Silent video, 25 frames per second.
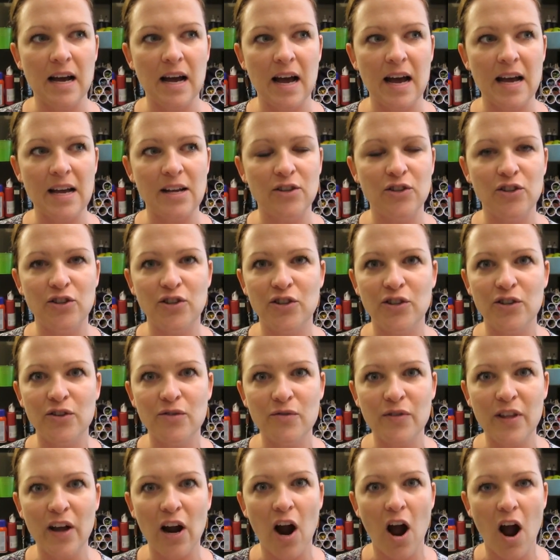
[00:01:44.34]
I do.
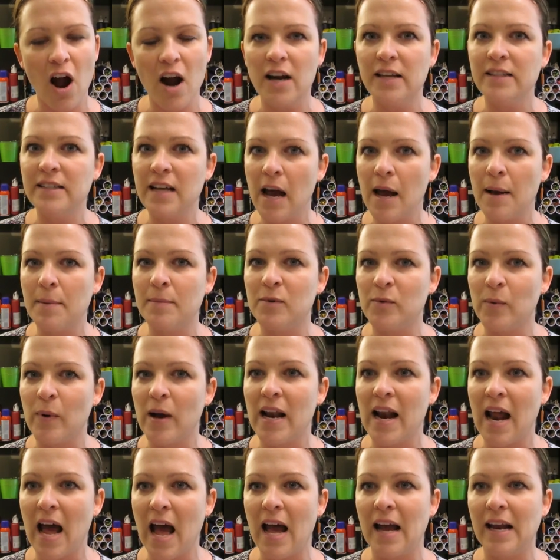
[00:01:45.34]
There are times
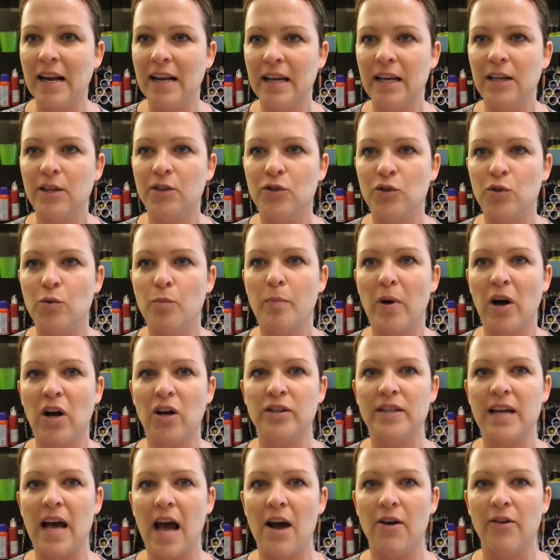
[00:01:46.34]
when I need to
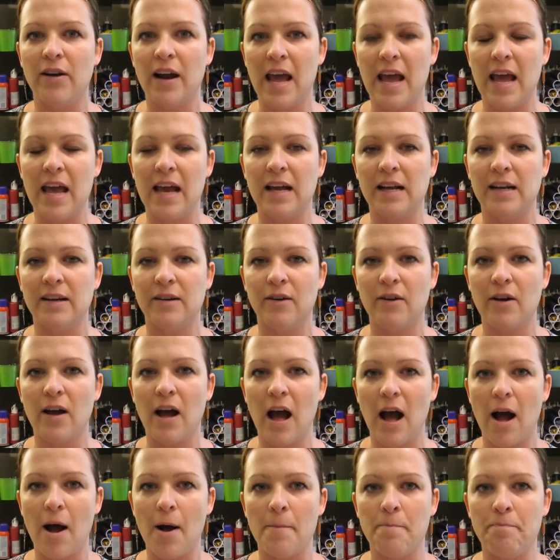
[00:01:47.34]
buckle down and,
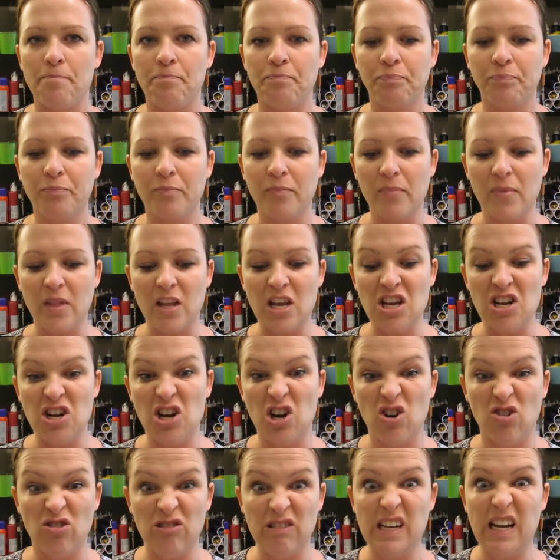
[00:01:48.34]
um, you
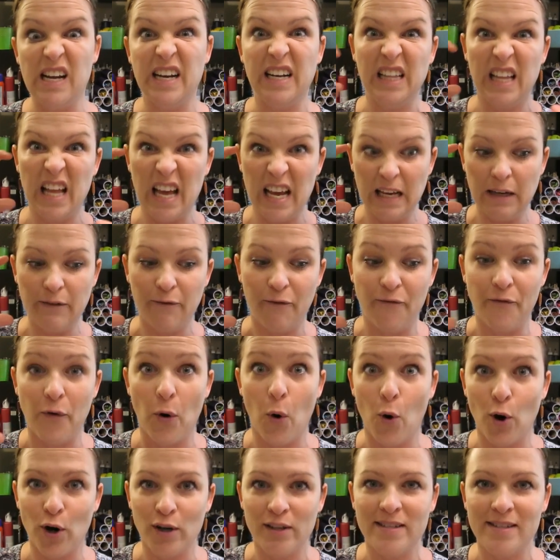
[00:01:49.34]
know, kind of like
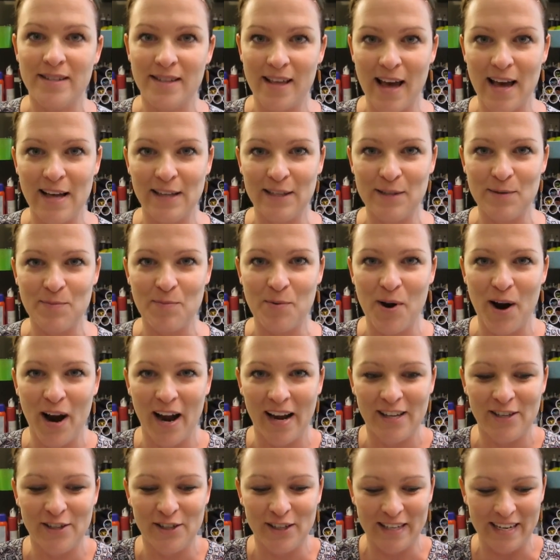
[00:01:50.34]
force the
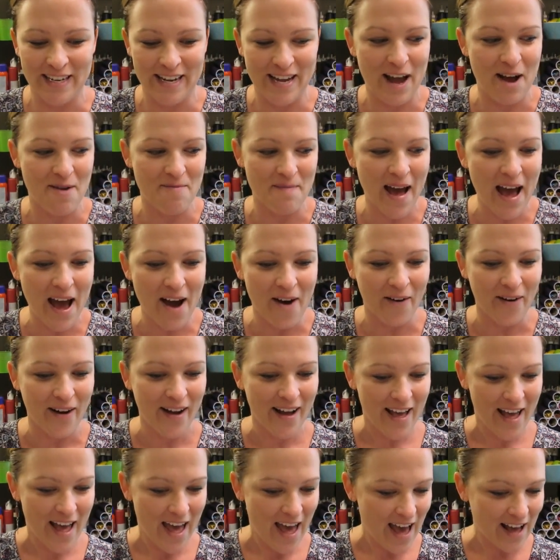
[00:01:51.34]
inspiration to come out.
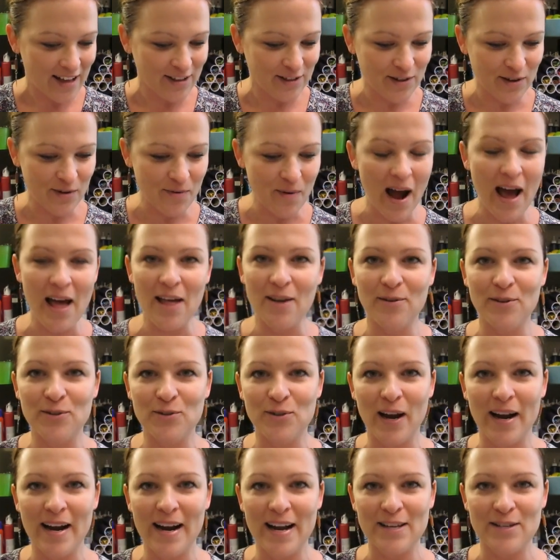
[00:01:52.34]
And so while I was
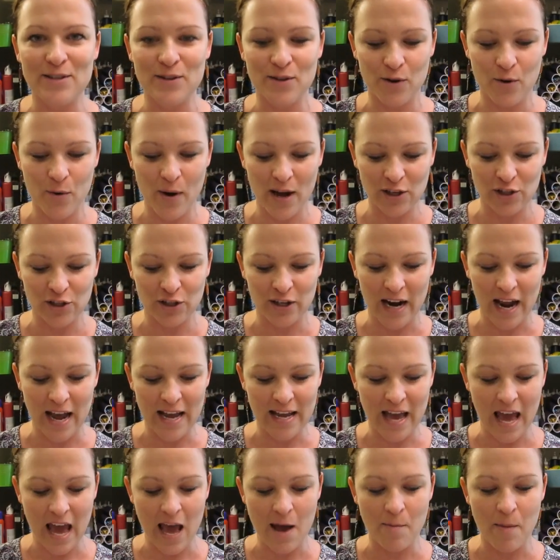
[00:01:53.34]
trying to answer the question, I
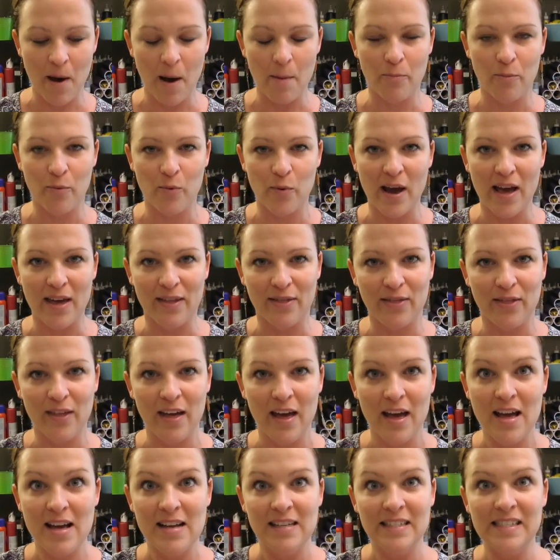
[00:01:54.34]
came up with
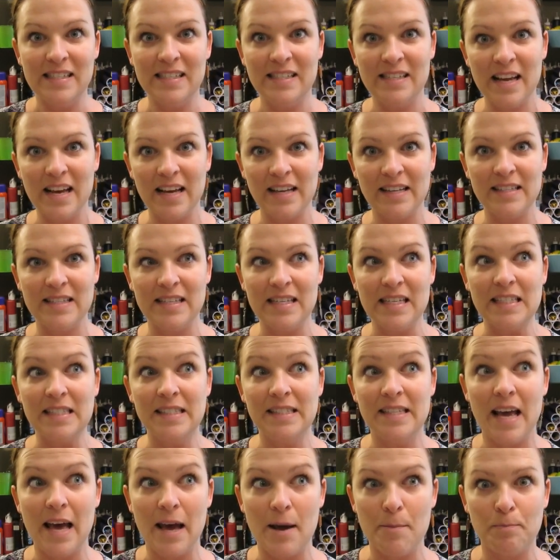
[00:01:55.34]
six
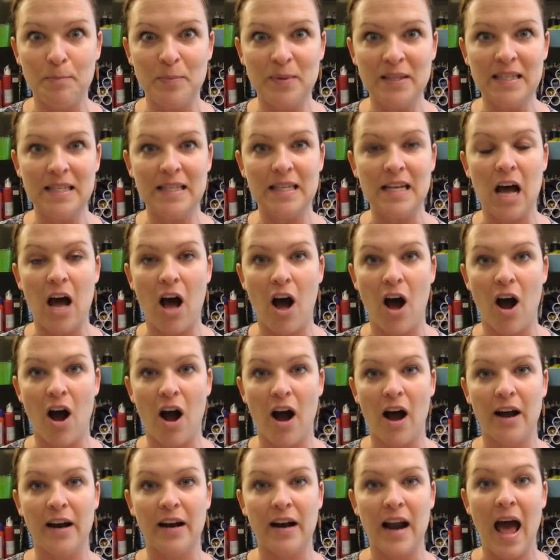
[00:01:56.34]
tips
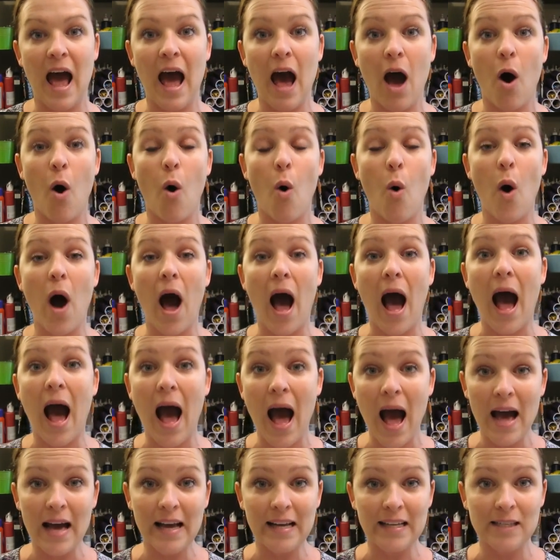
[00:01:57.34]
on how
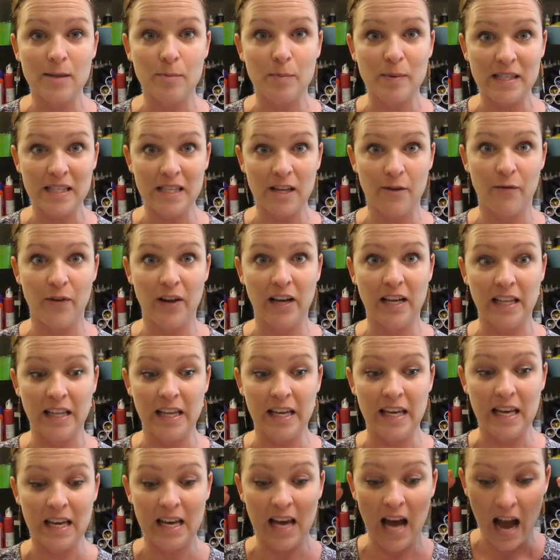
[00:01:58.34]
I
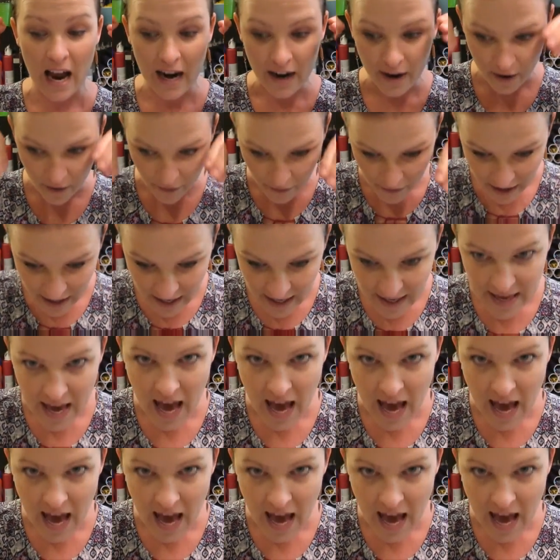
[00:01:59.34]
specifically kind of